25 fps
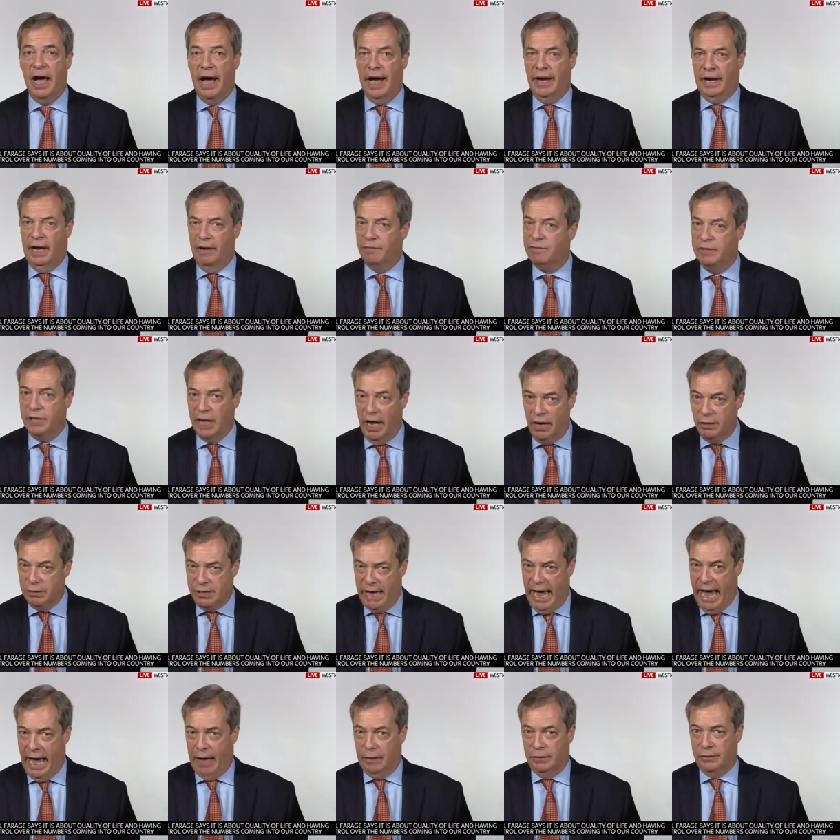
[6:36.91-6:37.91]
And I've no
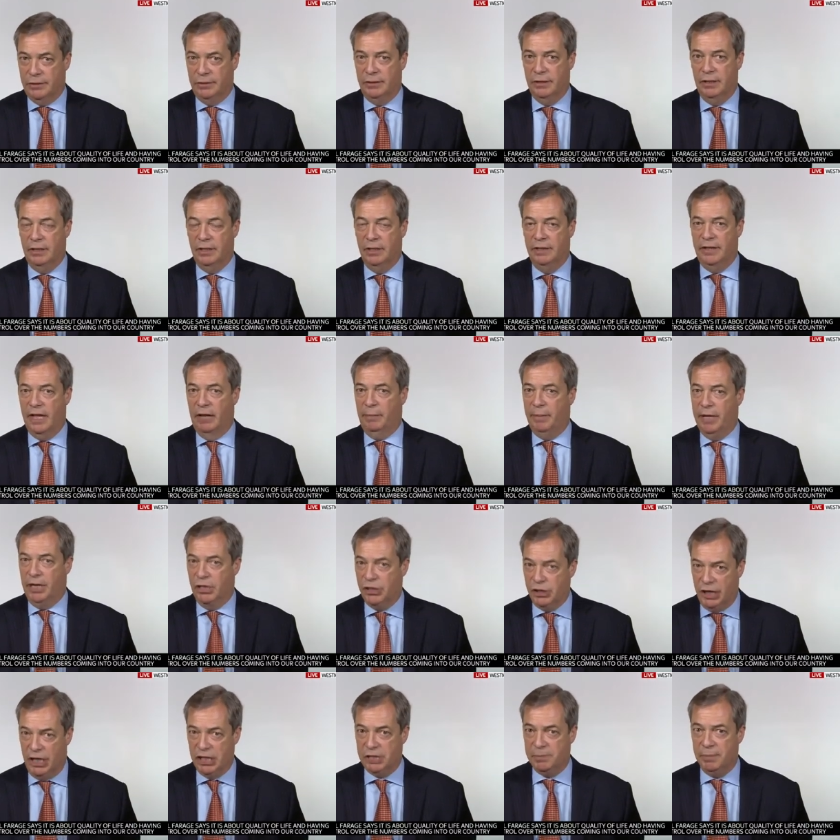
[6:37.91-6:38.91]
doubt there'll be
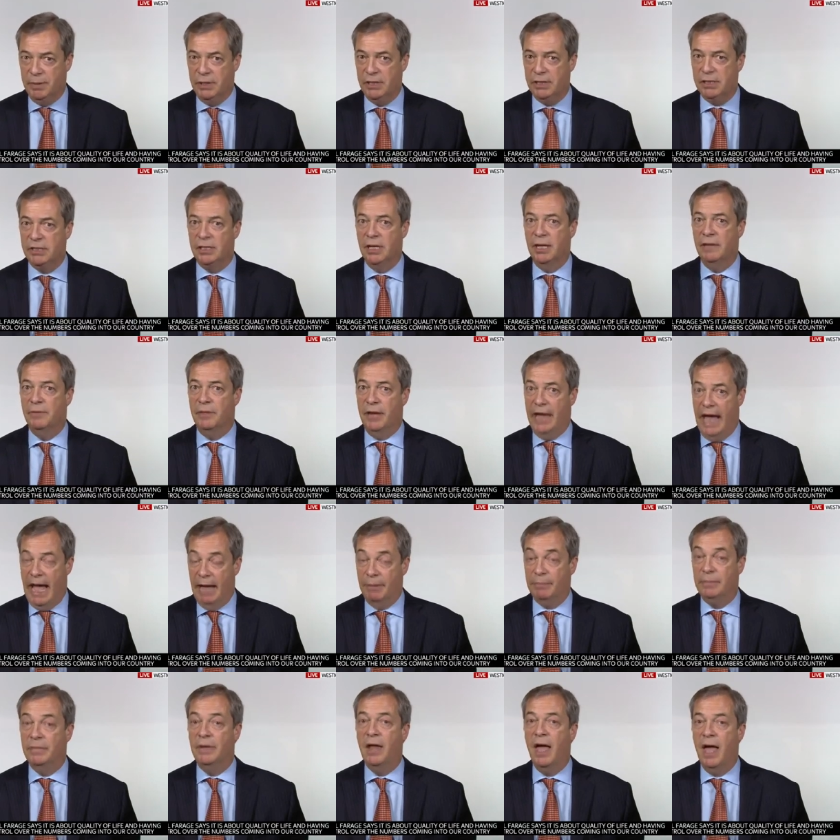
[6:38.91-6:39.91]
adjustments that
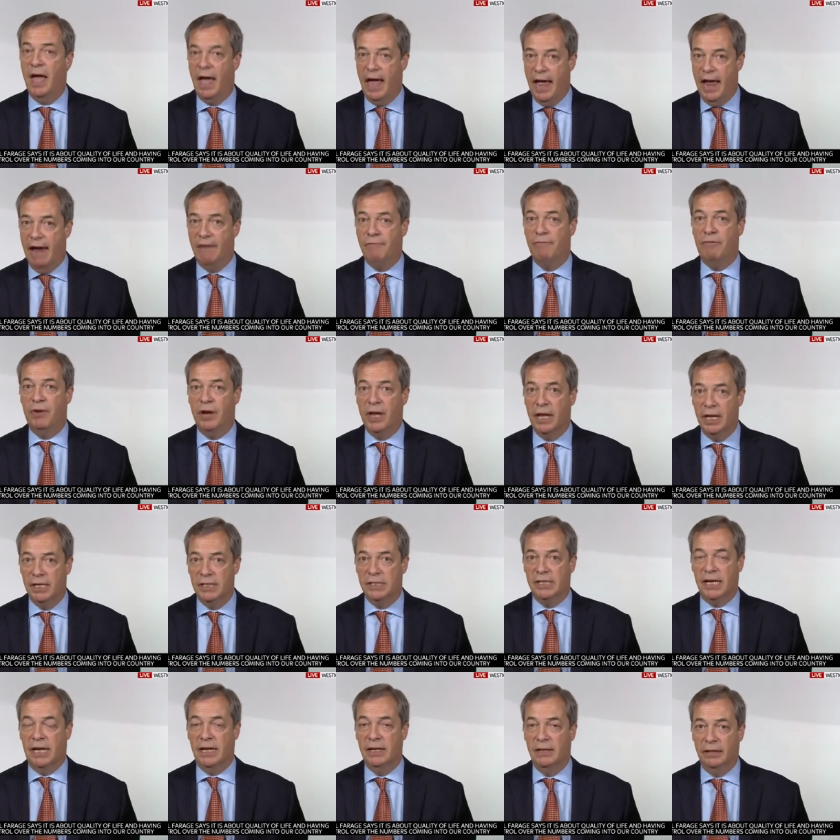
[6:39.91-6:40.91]
happen every
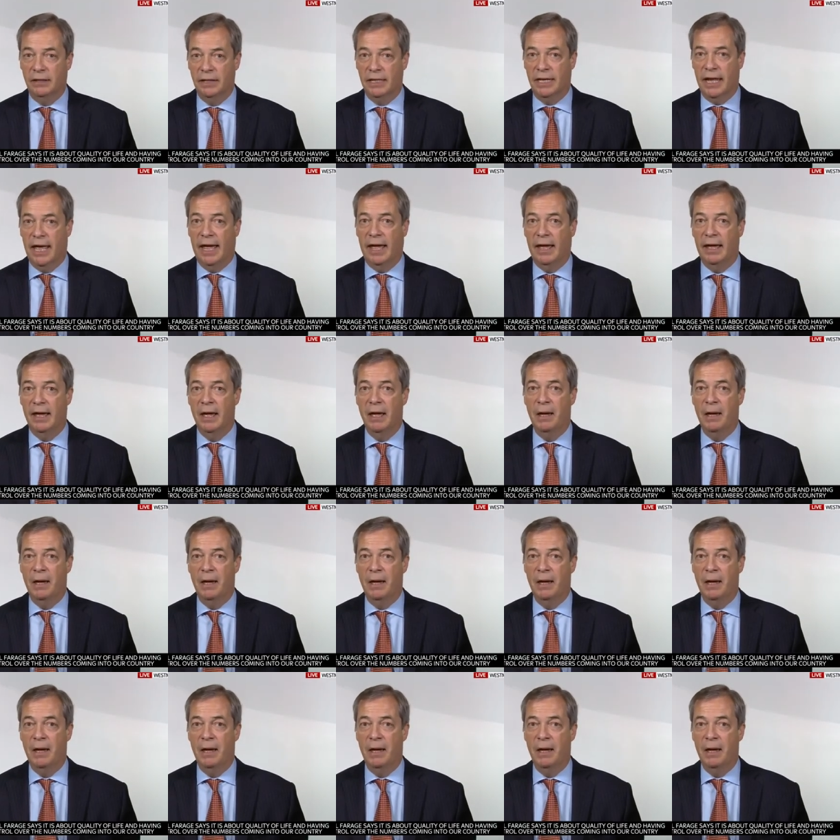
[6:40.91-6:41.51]
single year.